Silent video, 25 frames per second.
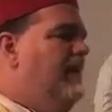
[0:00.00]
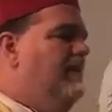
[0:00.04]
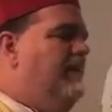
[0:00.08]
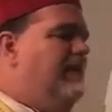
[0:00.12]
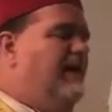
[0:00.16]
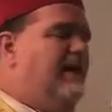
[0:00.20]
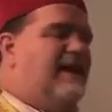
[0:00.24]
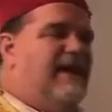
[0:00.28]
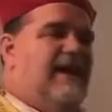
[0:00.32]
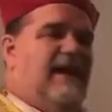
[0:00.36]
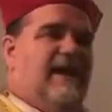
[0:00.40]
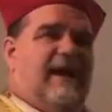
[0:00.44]

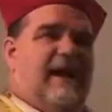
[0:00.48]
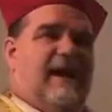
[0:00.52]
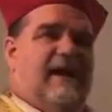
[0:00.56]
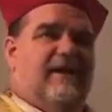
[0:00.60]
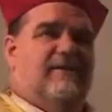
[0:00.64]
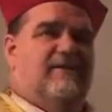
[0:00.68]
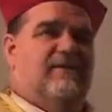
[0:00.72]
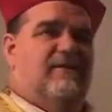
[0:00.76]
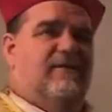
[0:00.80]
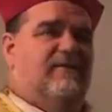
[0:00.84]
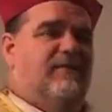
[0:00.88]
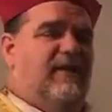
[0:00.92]
They
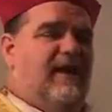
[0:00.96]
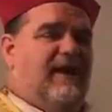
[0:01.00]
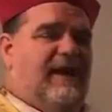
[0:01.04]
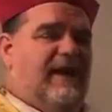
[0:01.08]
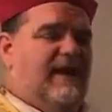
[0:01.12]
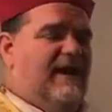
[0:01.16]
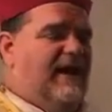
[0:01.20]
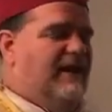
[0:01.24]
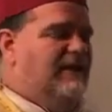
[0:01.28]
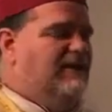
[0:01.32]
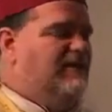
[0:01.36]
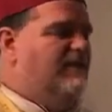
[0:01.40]
cannot, they
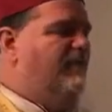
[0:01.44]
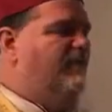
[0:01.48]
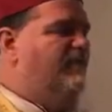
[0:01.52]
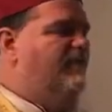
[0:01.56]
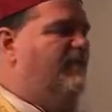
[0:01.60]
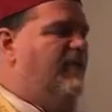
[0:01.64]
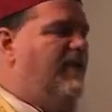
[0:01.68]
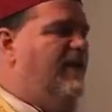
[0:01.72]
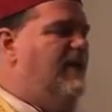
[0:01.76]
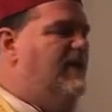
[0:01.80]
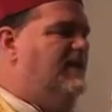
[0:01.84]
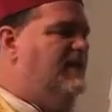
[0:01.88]
cannot
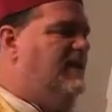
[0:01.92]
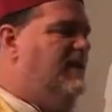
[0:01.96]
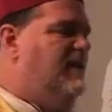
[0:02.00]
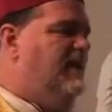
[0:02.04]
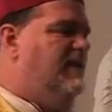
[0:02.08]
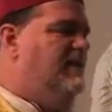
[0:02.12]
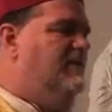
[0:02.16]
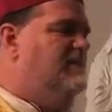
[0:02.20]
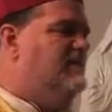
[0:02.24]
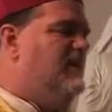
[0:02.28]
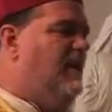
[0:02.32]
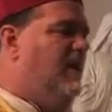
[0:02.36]
defeat
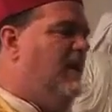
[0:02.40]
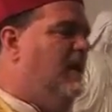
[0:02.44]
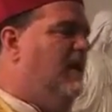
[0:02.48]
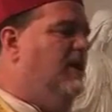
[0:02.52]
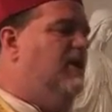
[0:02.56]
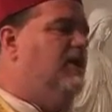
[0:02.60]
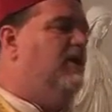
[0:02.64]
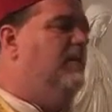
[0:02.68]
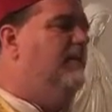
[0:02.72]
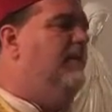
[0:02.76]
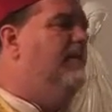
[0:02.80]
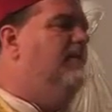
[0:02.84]
his
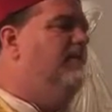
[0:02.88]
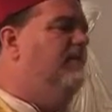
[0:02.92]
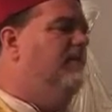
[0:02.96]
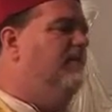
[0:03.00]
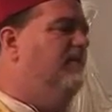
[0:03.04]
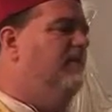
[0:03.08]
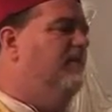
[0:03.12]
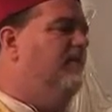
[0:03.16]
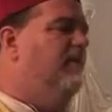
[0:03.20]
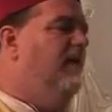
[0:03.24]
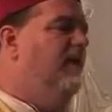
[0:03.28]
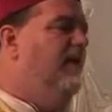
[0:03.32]

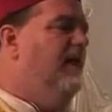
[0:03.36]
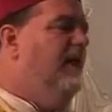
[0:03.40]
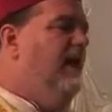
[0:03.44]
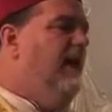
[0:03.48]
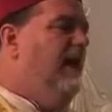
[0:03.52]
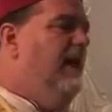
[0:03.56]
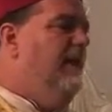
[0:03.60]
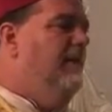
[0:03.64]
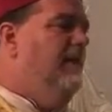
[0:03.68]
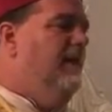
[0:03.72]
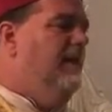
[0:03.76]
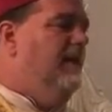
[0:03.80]
arguments.
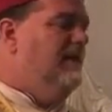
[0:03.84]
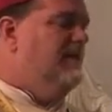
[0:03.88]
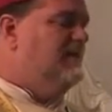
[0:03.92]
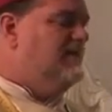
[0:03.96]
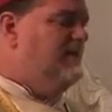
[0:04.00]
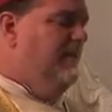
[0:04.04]
And then he